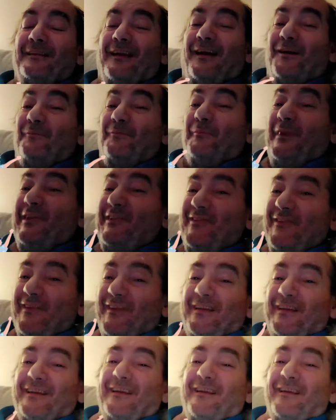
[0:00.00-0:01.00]
Now in
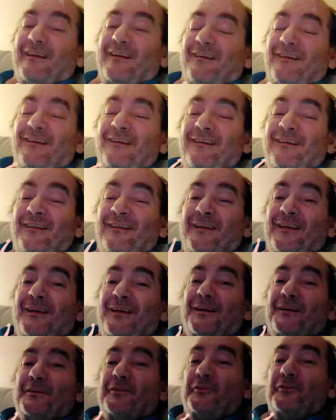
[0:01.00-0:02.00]
Michigan here,
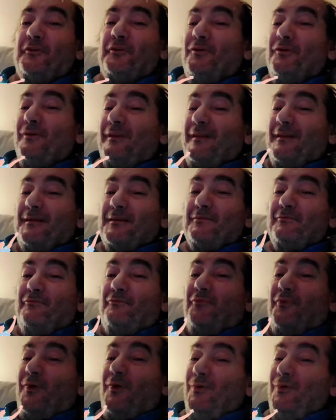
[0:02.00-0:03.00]
you can
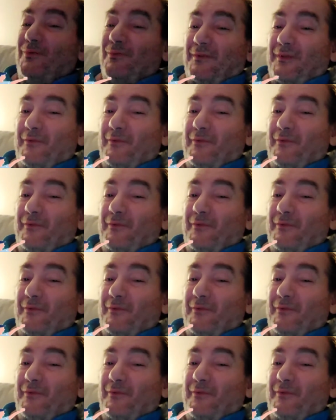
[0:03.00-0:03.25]
vote.